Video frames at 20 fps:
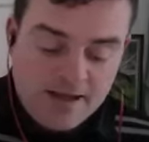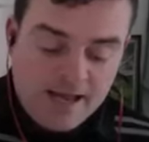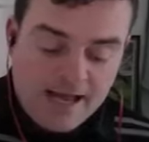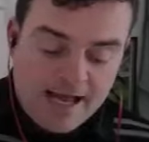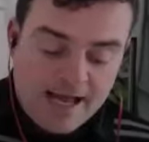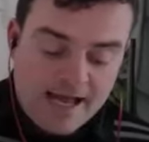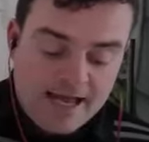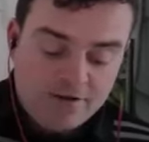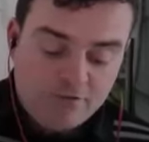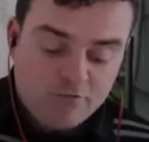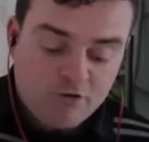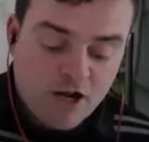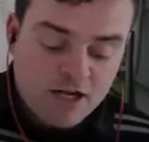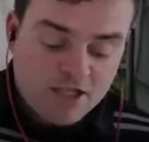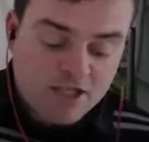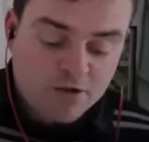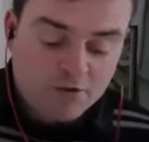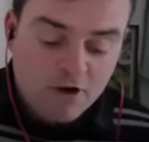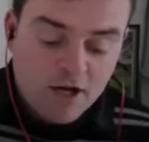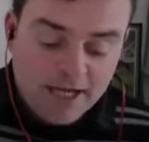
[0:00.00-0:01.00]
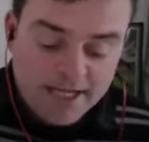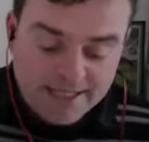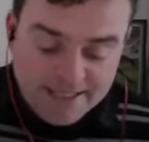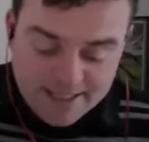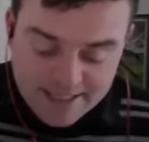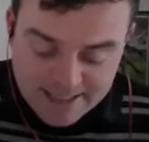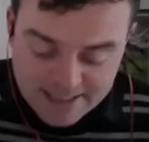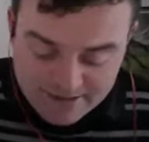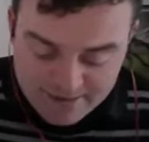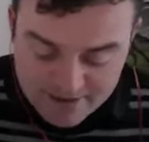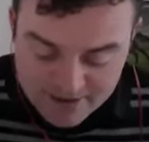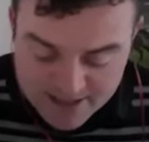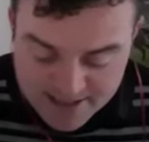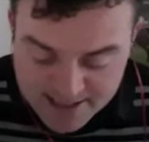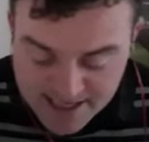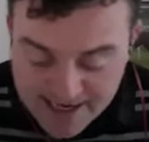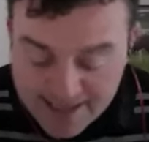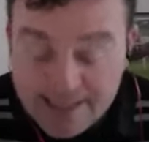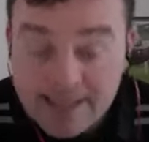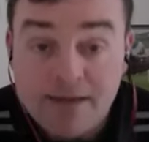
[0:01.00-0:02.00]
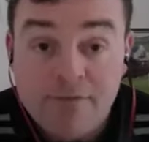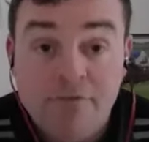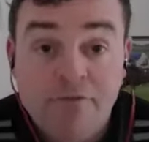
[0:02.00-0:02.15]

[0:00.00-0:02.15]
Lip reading: and Rossa Ryan in the saddle,